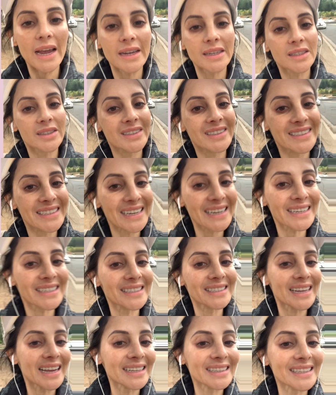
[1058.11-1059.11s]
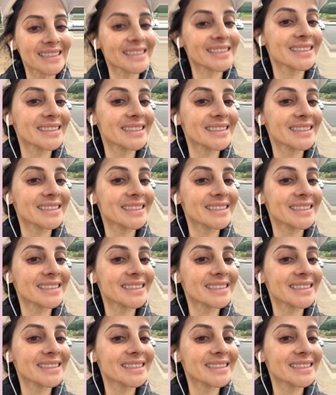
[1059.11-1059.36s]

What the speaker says: So I am happy with the